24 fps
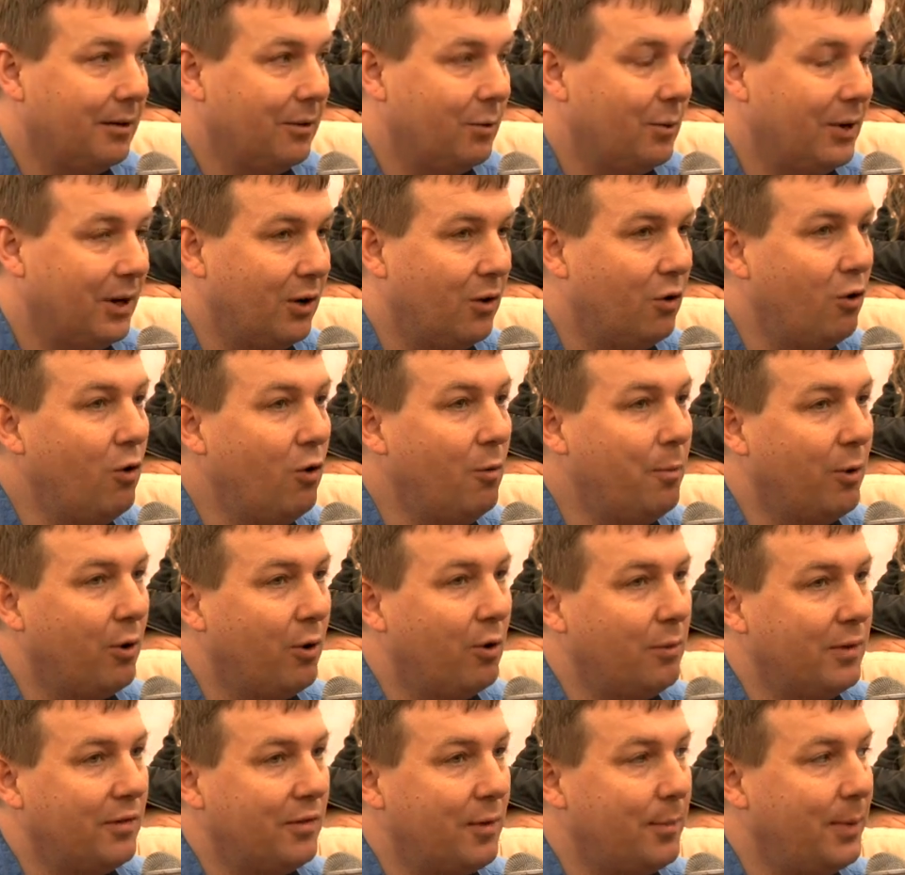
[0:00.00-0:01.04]
We're all
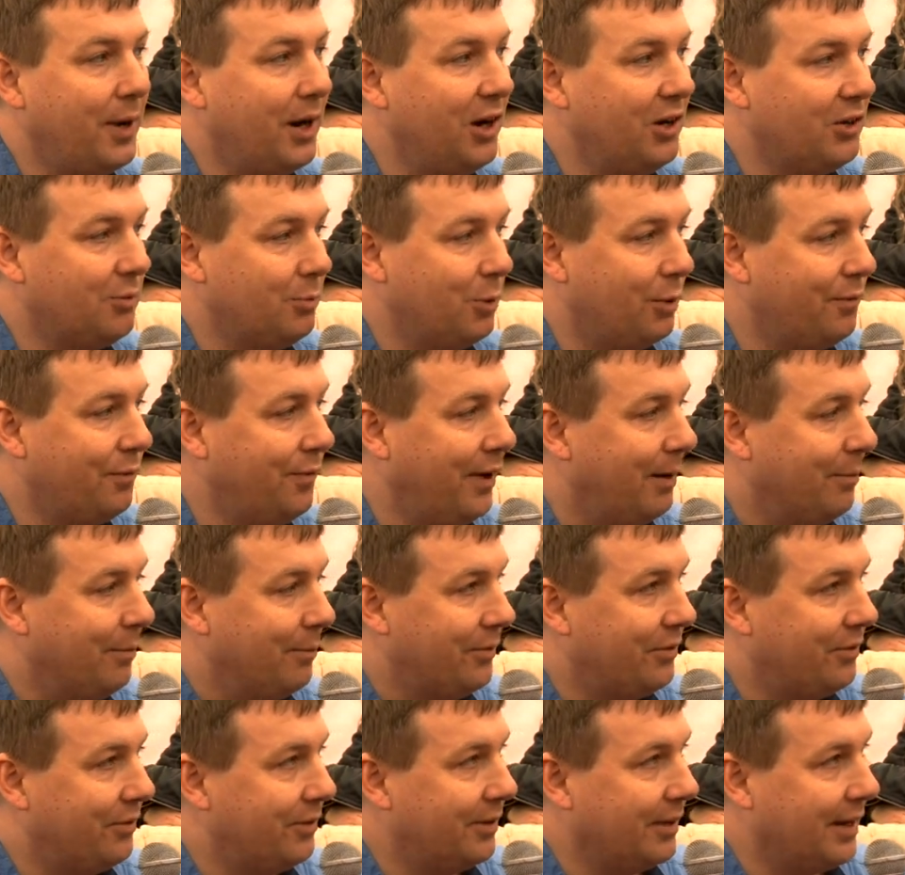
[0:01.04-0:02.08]
born with opposable
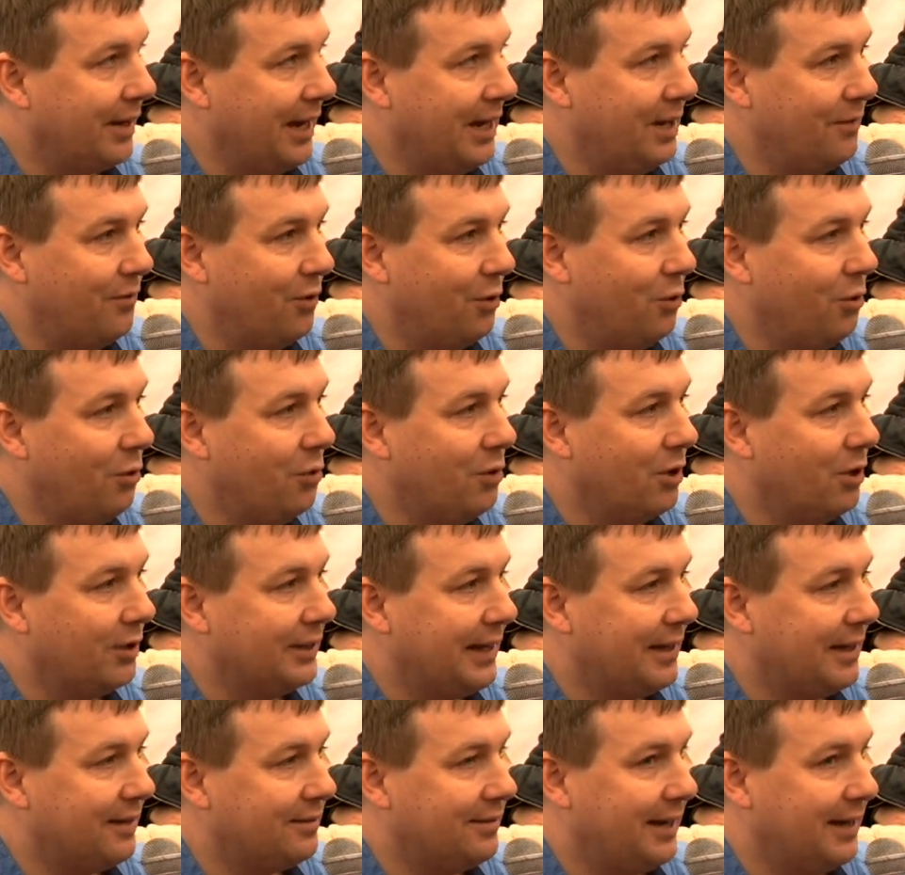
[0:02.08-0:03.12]
thumbs. Okay, you've all got
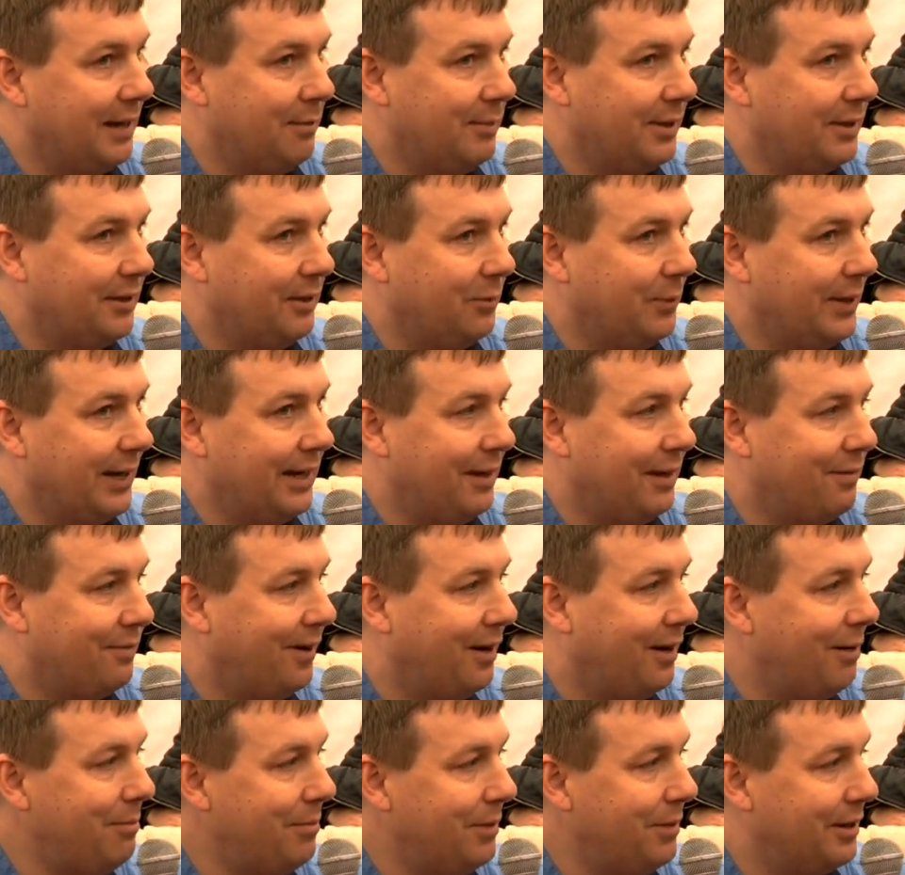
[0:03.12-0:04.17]
that same little wiggly
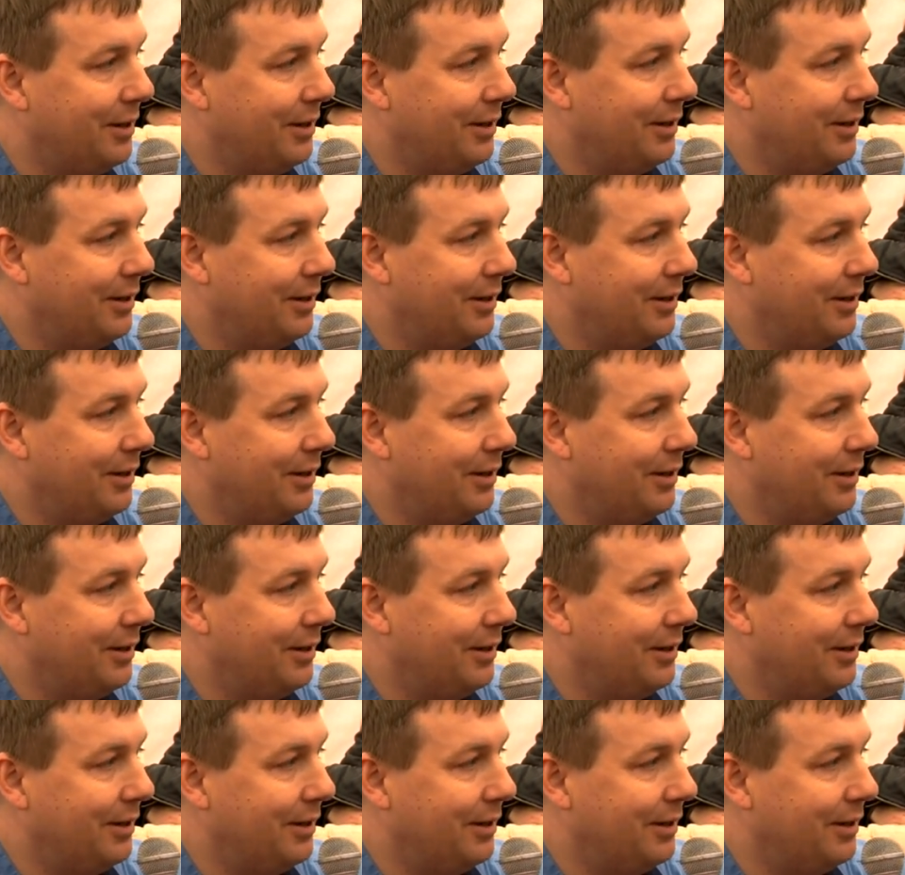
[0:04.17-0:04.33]
thumb.